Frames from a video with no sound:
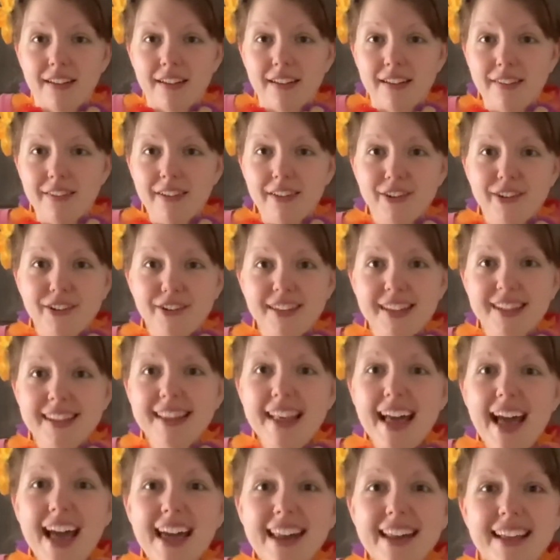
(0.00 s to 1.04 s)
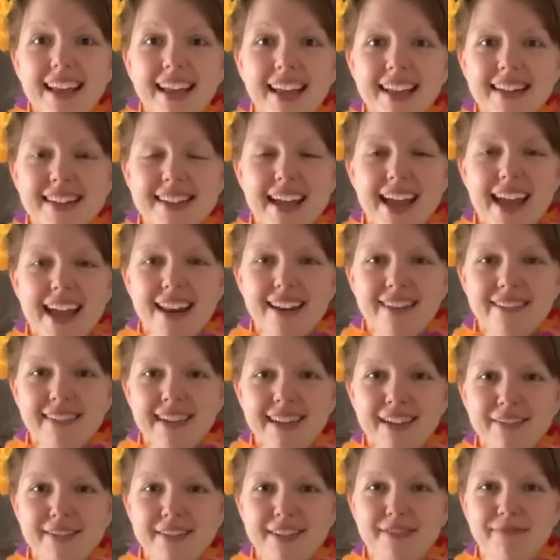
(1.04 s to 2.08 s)
I'd go like that and tie it
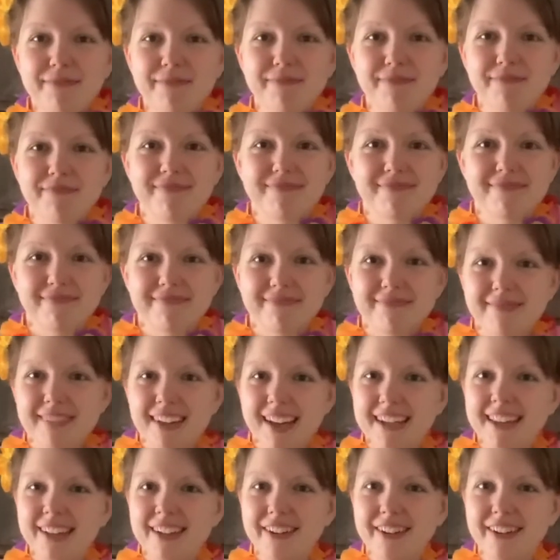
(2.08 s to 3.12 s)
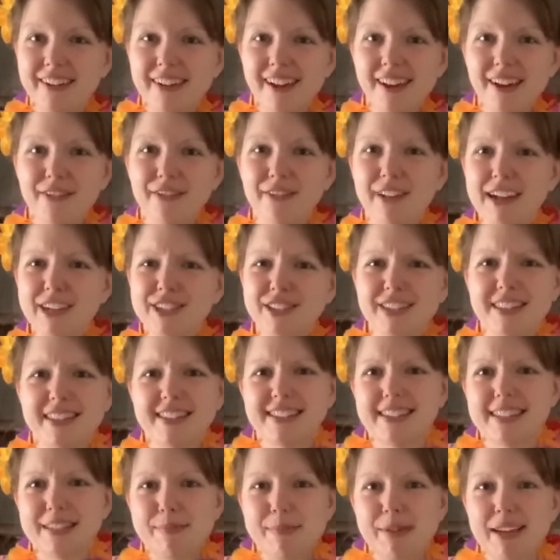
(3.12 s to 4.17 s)
around. And there you go. Actually, this
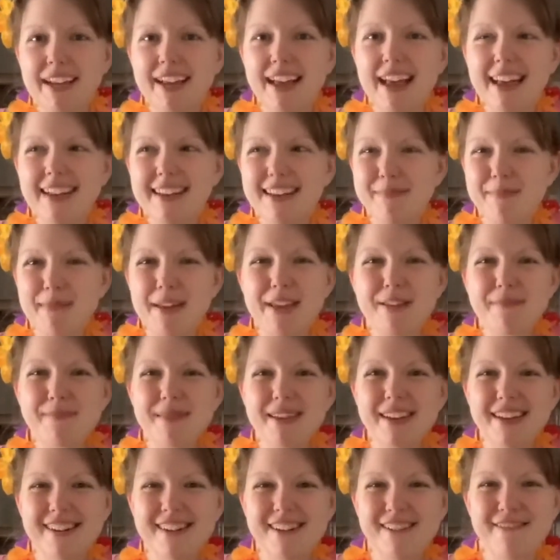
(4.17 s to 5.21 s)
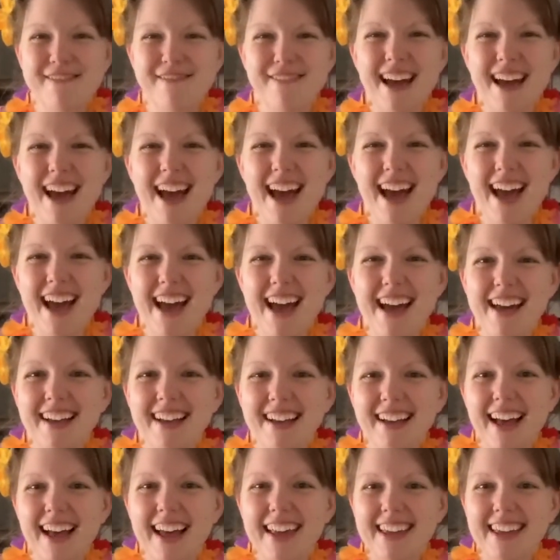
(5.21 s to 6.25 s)
is big. I did make it big enough. Haha,
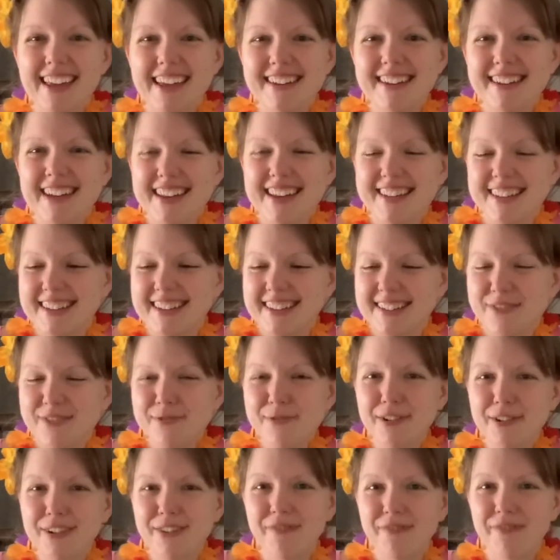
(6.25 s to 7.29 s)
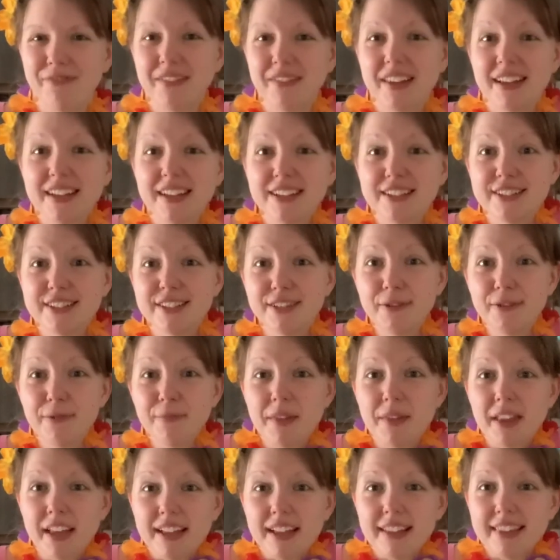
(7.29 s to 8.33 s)
I can tie this. Cool. So
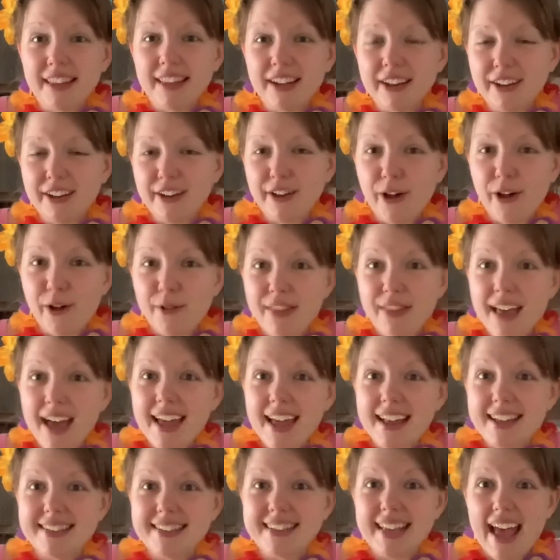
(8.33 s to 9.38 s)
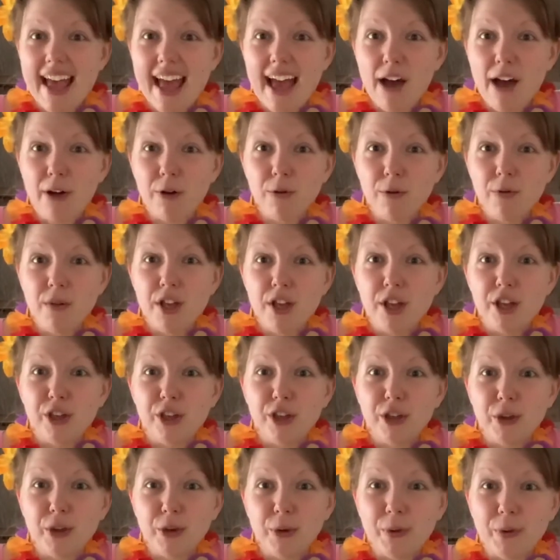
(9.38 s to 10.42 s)
there you go. That is how
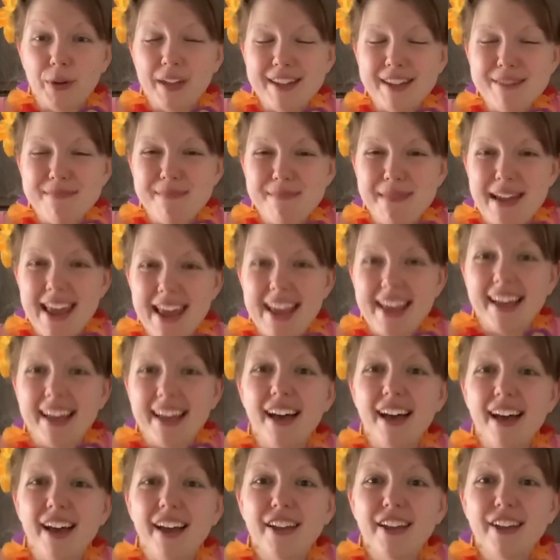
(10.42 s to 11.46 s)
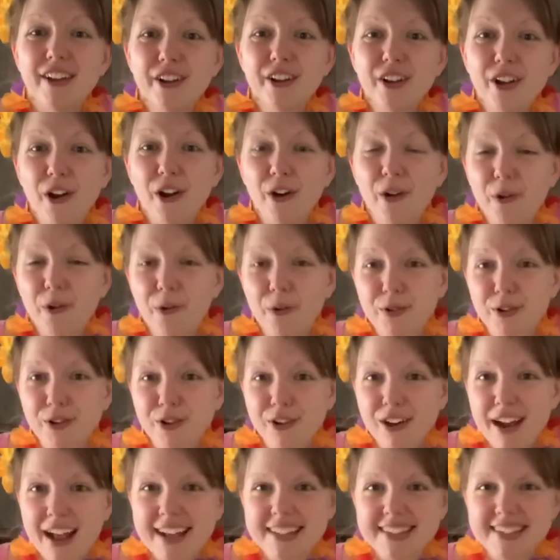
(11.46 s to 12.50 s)
you can make your own
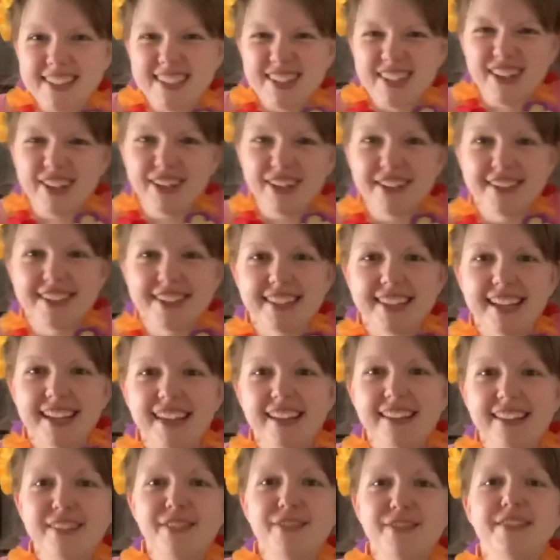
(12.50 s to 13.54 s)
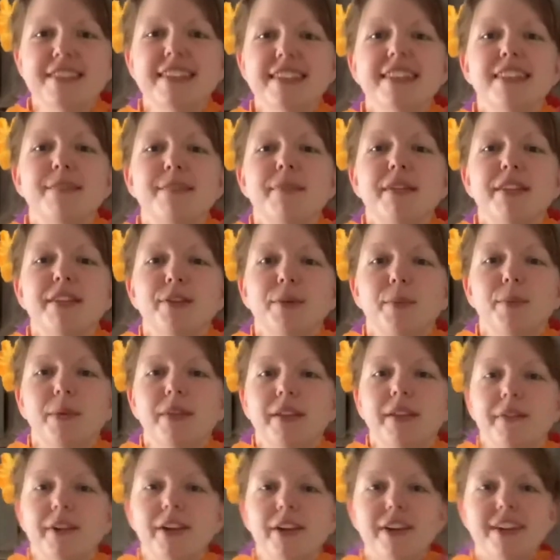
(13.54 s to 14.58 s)
grass skirt. Can you see me? There we
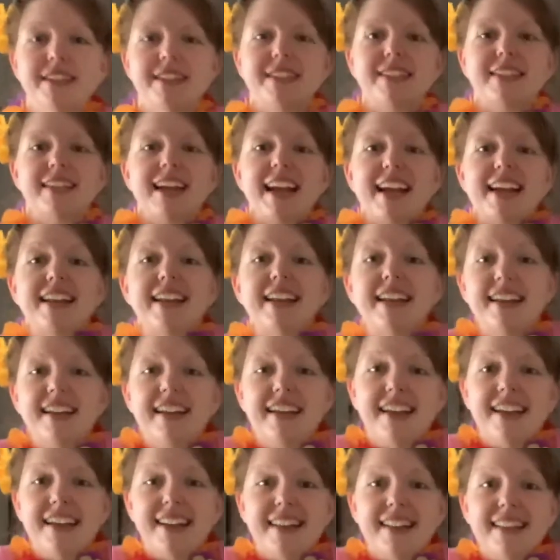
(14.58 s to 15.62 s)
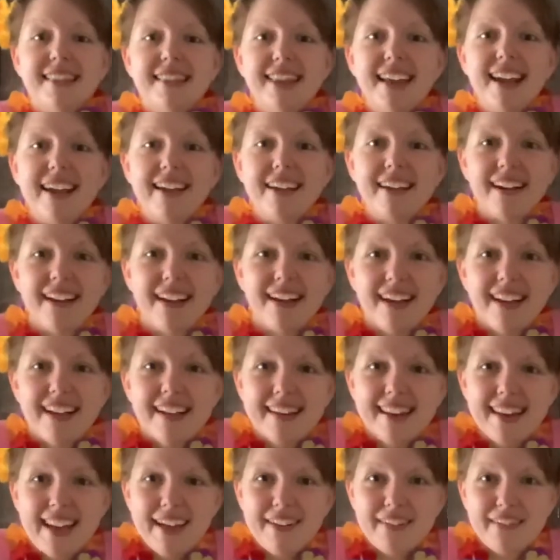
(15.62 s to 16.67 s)
go. I just tied it. There.
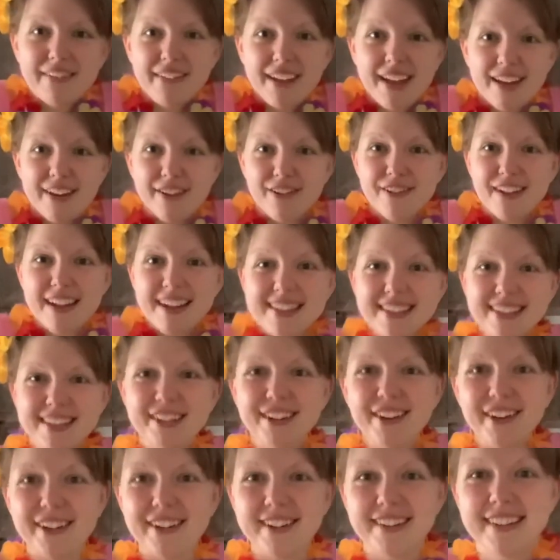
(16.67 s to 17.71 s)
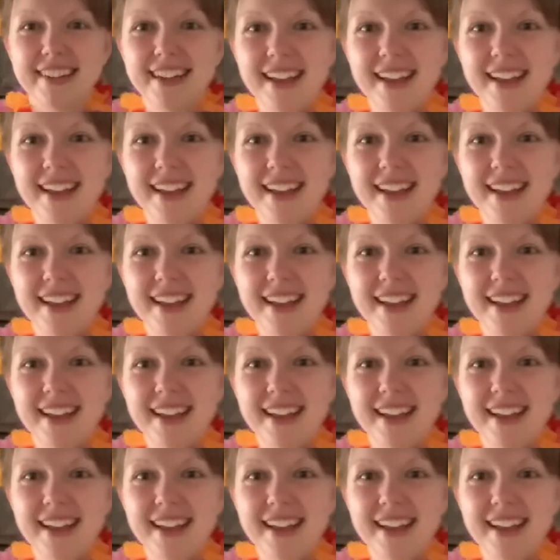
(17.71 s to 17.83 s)
Now I've got a grass skirt.